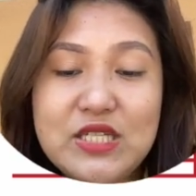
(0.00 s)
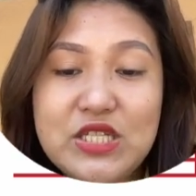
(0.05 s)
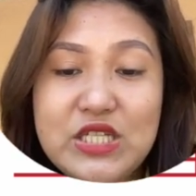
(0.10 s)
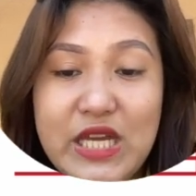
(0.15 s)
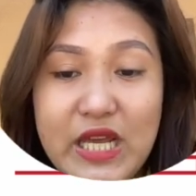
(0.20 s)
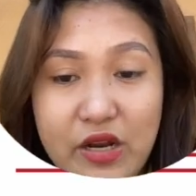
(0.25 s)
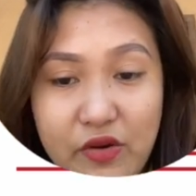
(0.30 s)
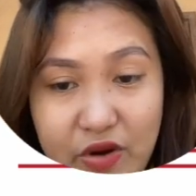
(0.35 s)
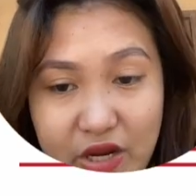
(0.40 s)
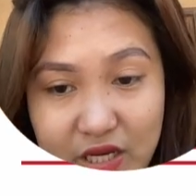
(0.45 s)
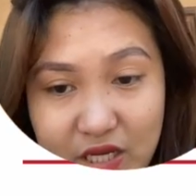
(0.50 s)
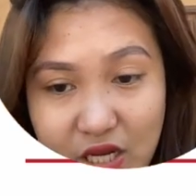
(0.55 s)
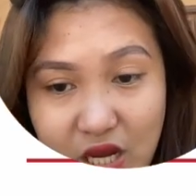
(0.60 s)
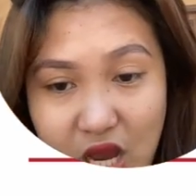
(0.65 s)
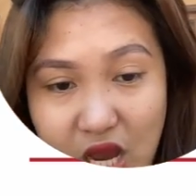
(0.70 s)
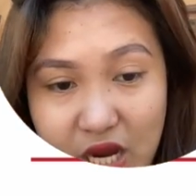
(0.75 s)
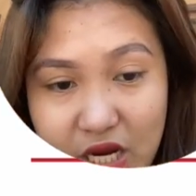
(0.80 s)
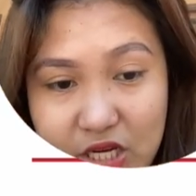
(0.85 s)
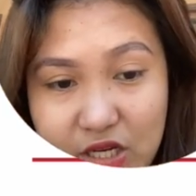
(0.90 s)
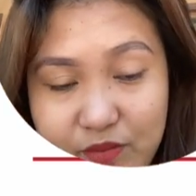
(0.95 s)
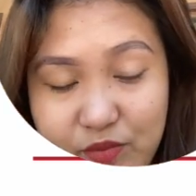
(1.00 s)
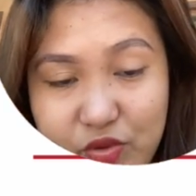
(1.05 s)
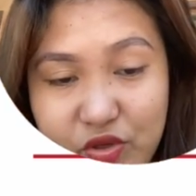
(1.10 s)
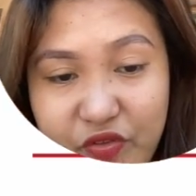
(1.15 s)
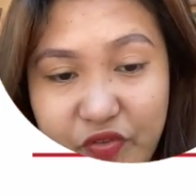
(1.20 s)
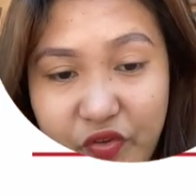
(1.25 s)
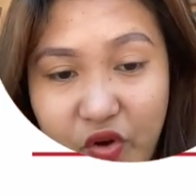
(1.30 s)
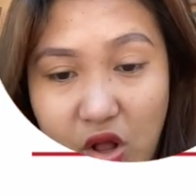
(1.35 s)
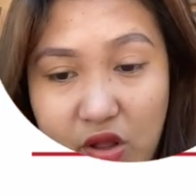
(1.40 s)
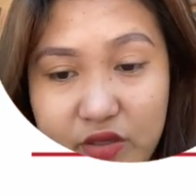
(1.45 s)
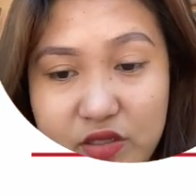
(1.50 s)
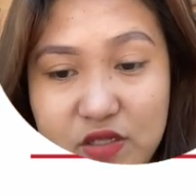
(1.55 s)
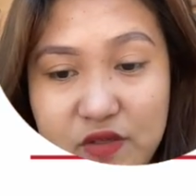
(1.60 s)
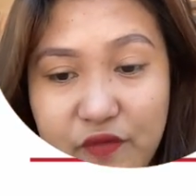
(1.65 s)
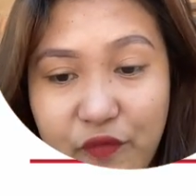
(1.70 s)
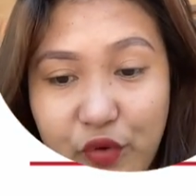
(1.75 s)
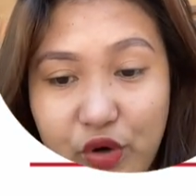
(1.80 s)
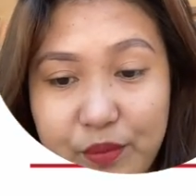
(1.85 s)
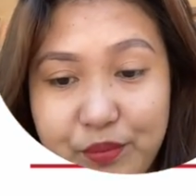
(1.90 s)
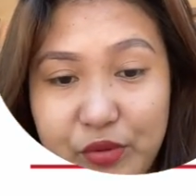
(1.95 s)
generate a high number of
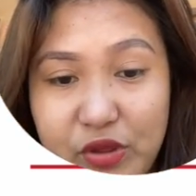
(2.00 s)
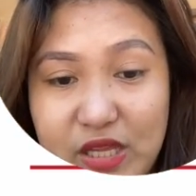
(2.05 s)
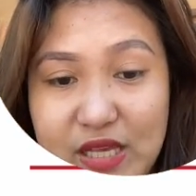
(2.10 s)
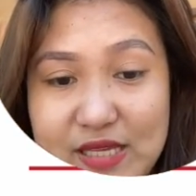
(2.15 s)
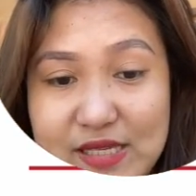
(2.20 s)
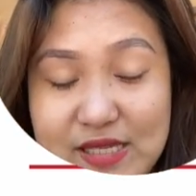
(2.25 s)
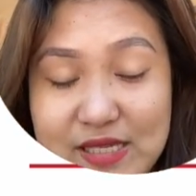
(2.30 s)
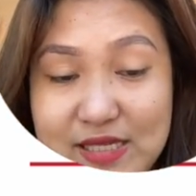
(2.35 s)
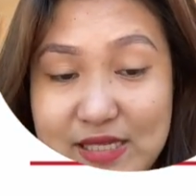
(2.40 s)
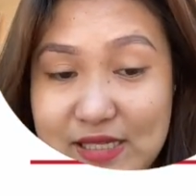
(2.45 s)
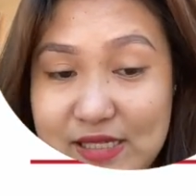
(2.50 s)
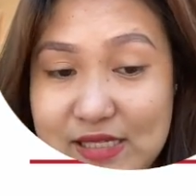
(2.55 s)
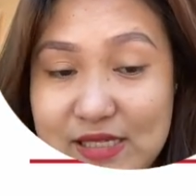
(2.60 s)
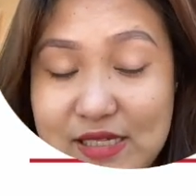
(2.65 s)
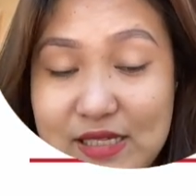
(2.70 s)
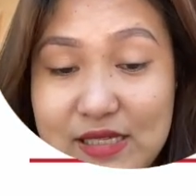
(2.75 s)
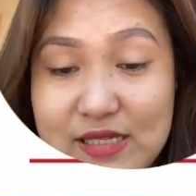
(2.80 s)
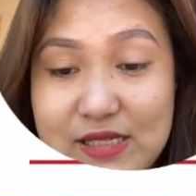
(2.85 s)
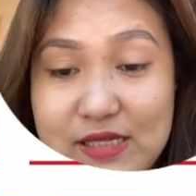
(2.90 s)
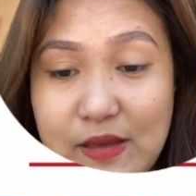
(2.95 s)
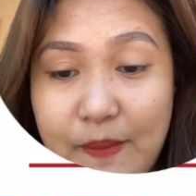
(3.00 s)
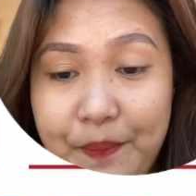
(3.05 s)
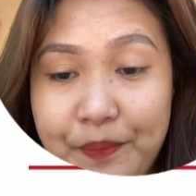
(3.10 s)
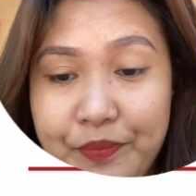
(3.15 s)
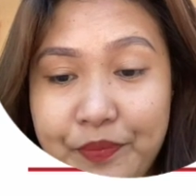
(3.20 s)
calls for police assistance.